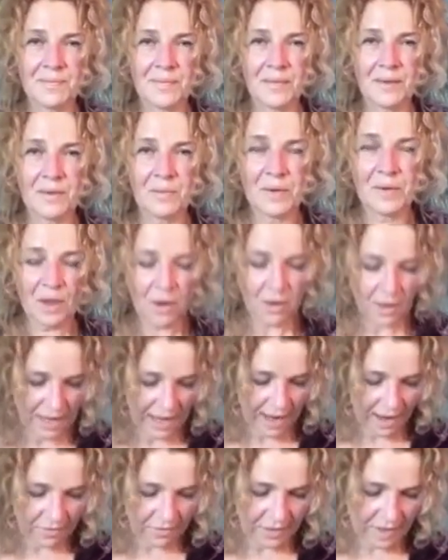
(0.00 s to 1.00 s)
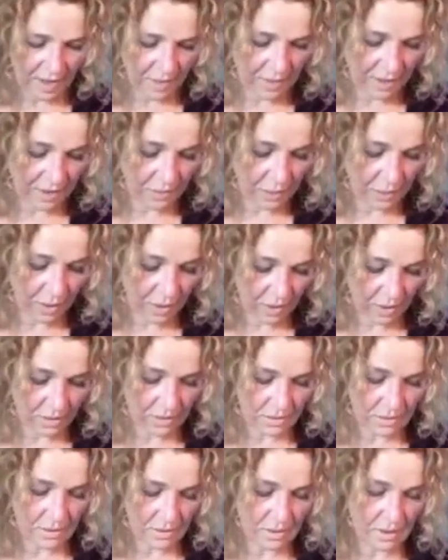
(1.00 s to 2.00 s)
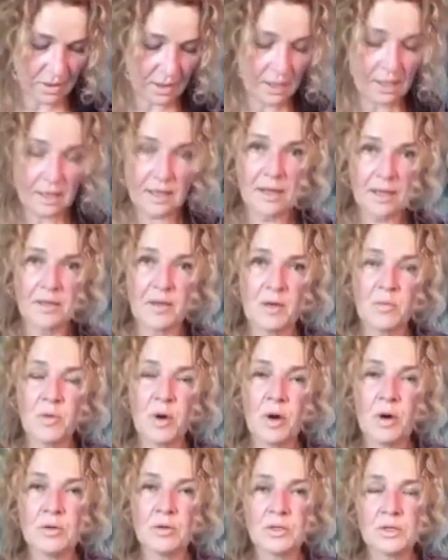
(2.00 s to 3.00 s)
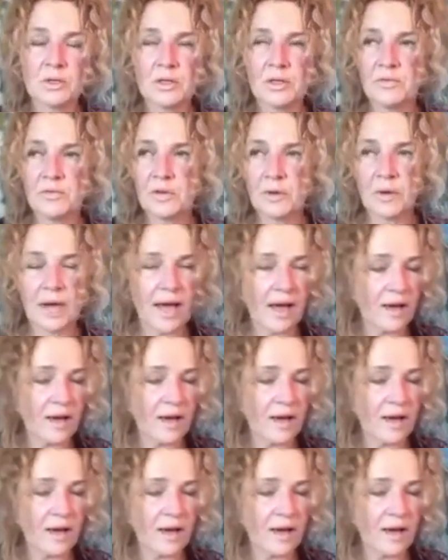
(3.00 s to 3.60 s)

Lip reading: We all have them and we all can let them go. So if you have